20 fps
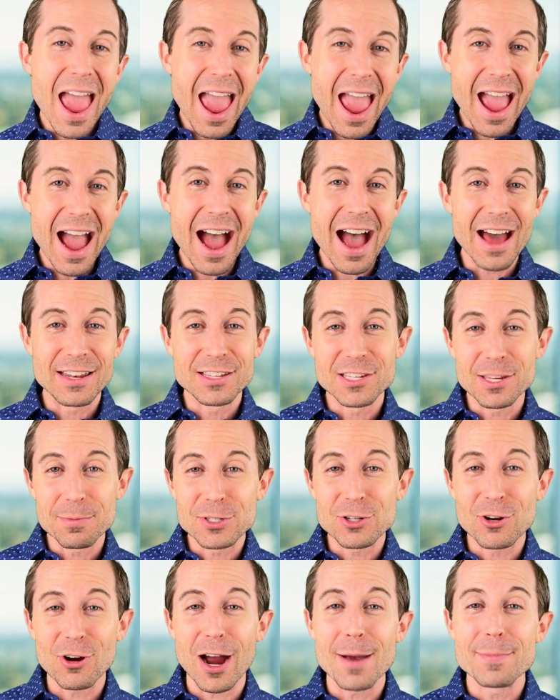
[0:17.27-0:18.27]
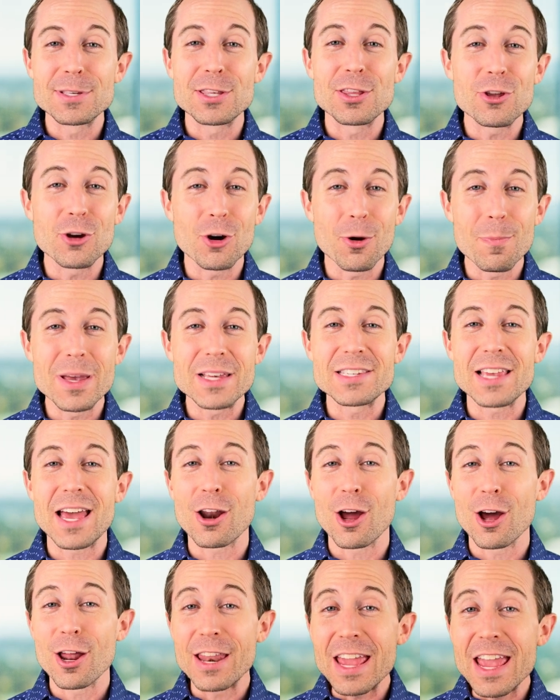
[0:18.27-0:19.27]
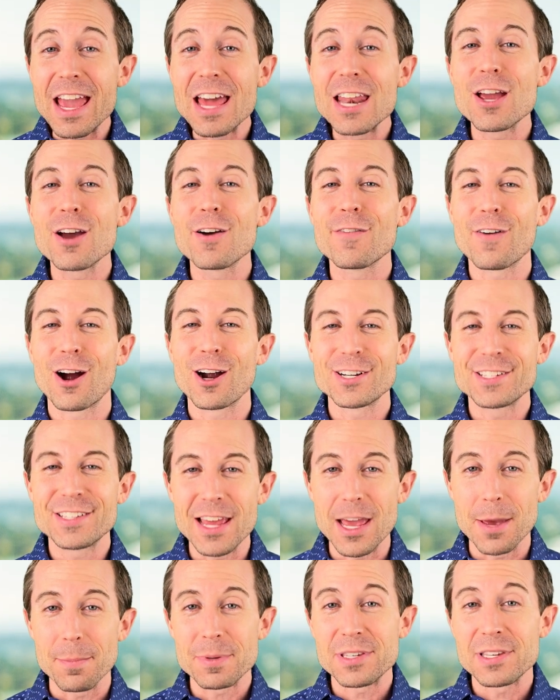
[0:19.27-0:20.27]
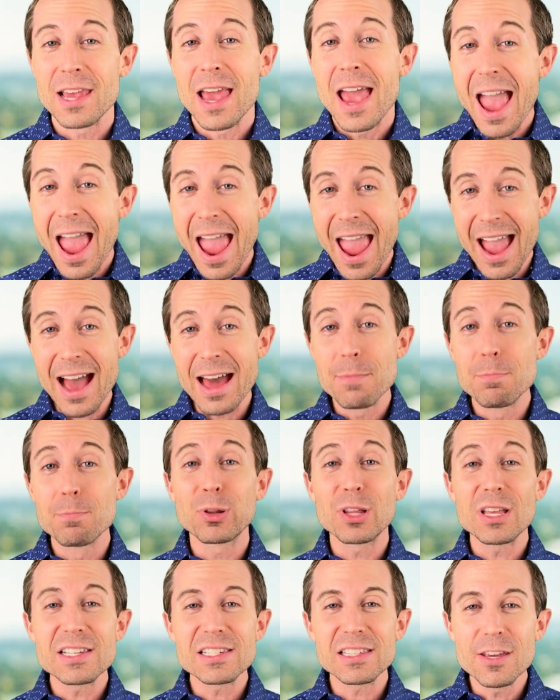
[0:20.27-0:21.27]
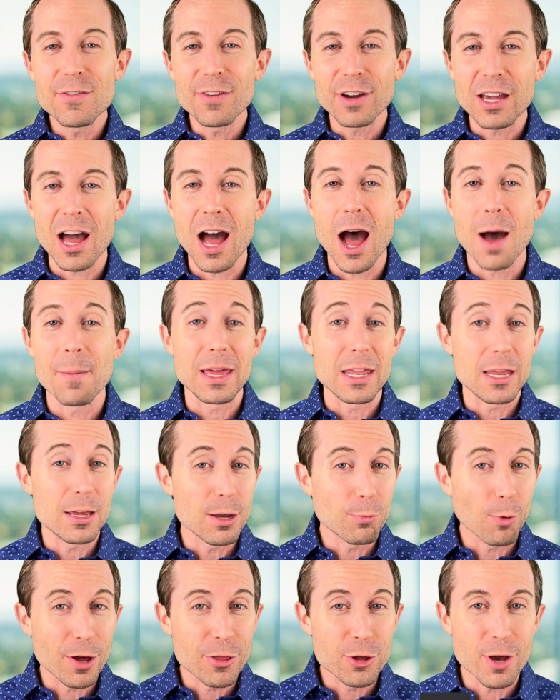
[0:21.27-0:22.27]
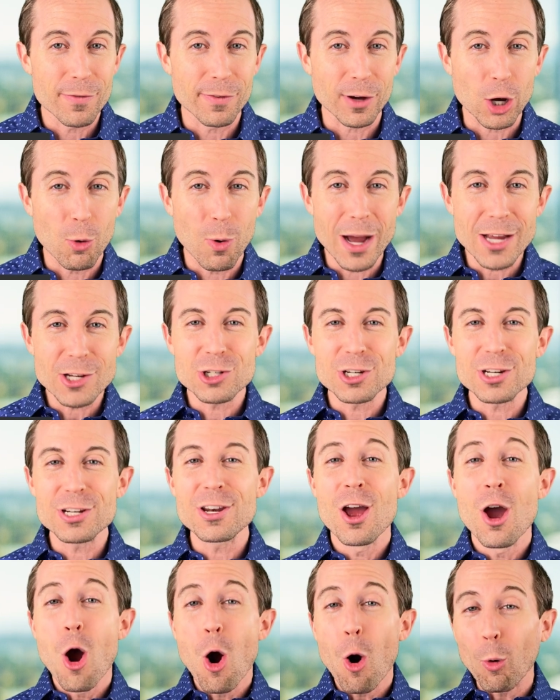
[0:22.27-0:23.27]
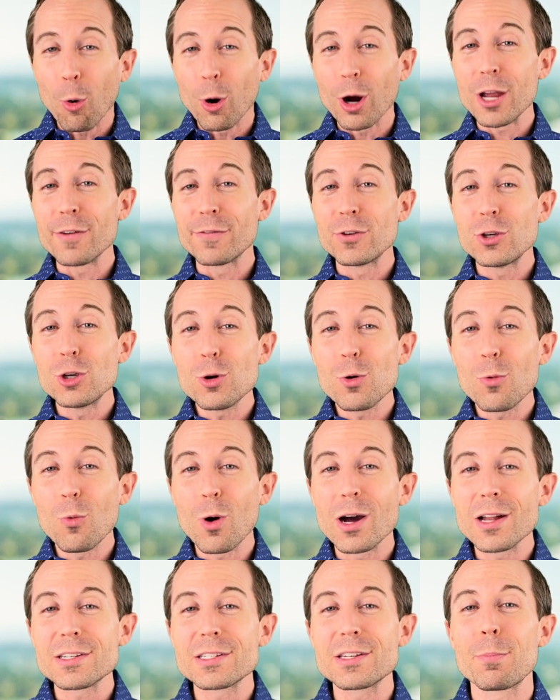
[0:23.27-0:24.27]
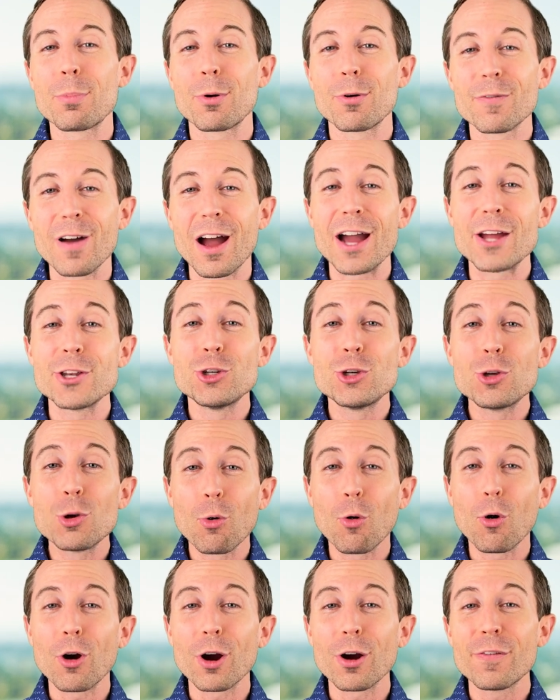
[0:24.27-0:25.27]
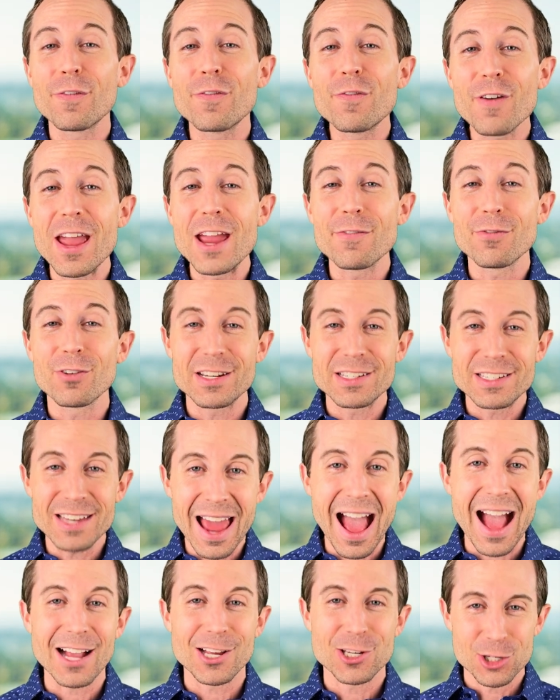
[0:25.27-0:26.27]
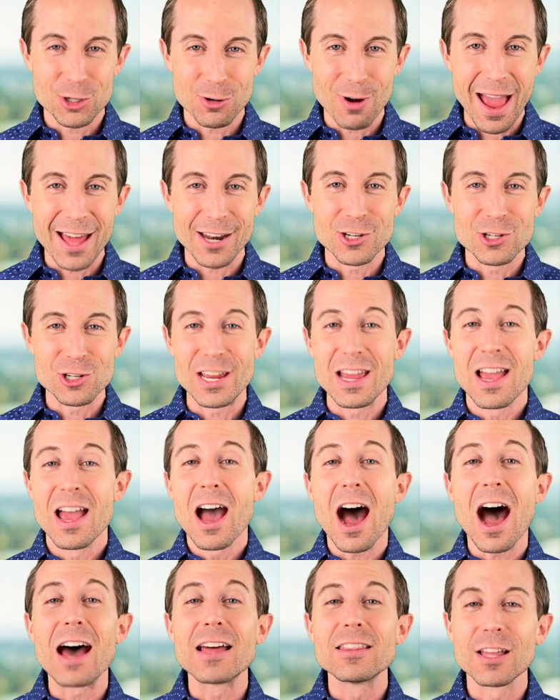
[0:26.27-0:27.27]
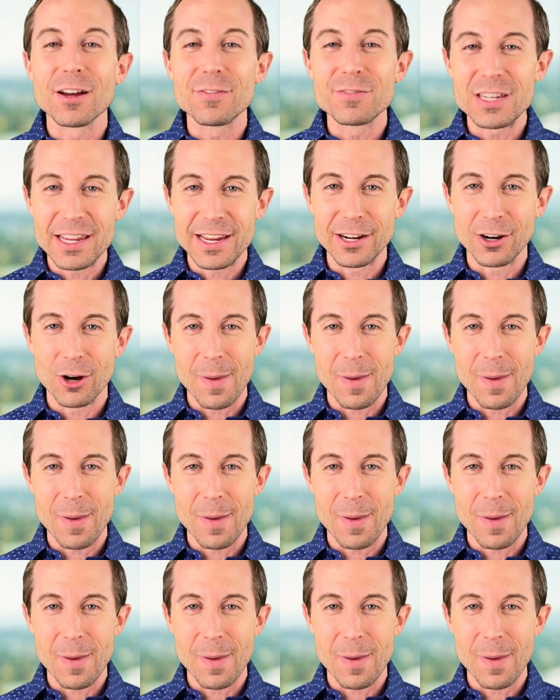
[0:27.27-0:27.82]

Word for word: and subscribe so that you don't miss out on any of our tips. And please leave a comment whether you have a question or if you want to provide your favorite tax strategy. I'd love to hear